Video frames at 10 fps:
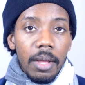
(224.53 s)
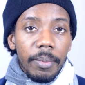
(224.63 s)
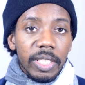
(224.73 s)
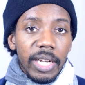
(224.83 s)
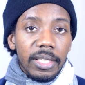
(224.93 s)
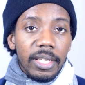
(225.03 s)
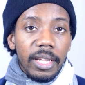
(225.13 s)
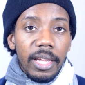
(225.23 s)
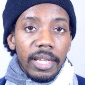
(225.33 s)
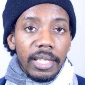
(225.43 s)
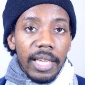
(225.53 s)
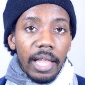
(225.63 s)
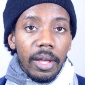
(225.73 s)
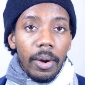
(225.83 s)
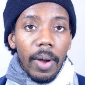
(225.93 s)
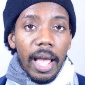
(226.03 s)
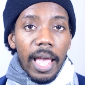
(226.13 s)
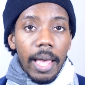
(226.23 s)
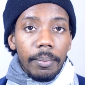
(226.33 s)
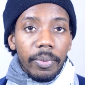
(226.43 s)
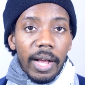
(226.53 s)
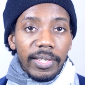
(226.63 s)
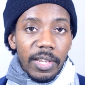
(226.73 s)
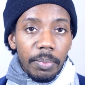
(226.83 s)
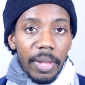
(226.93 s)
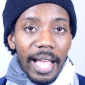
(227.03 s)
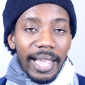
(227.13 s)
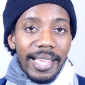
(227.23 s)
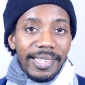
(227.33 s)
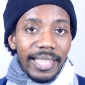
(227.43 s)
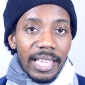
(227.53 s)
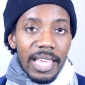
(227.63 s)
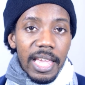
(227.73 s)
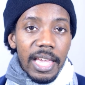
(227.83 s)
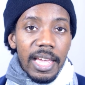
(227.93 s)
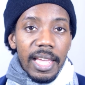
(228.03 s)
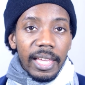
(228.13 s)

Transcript: magenta, yellow, and process black as the key,